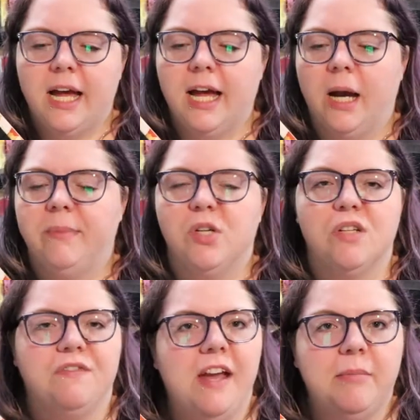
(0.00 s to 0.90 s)
Um, there's
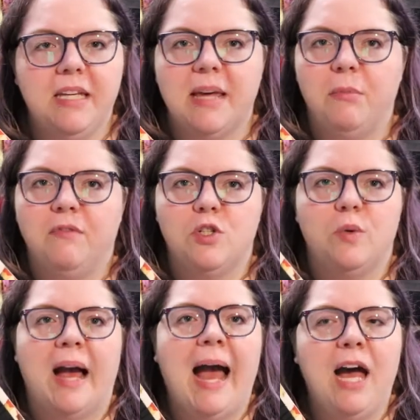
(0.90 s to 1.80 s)
a family, they move
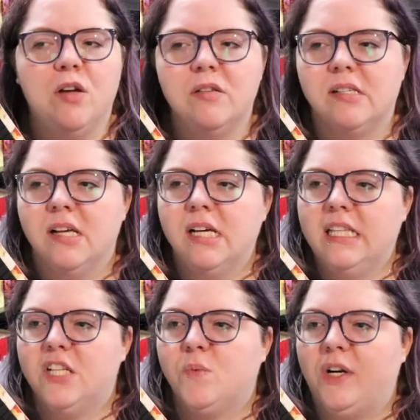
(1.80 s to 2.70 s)
into a house,
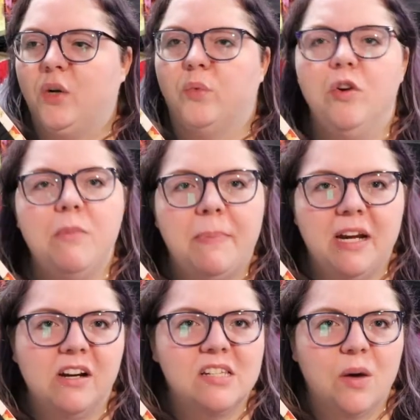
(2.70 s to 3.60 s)
this weird room
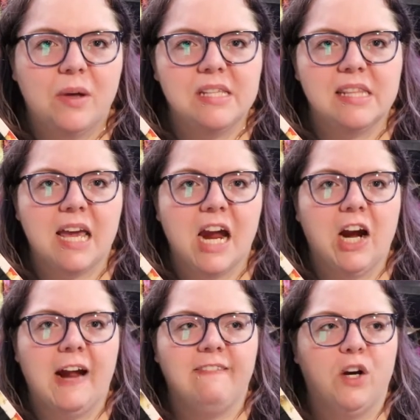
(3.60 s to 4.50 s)
appears that wasn't
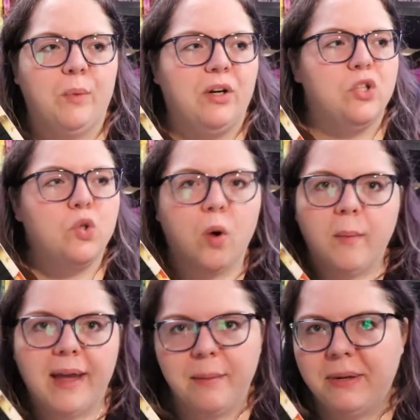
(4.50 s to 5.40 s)
there, and then a weird
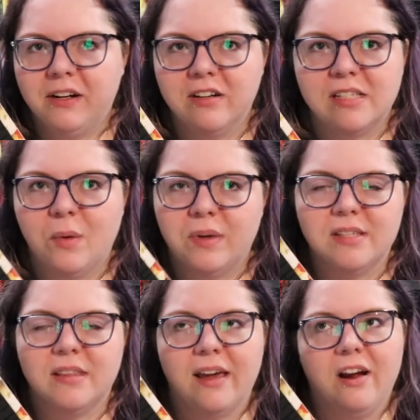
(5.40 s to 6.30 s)
doorway appears that
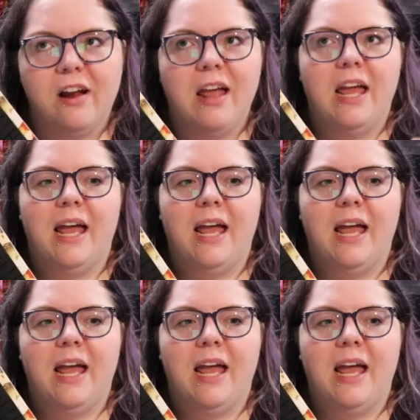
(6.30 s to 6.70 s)
wasn't there,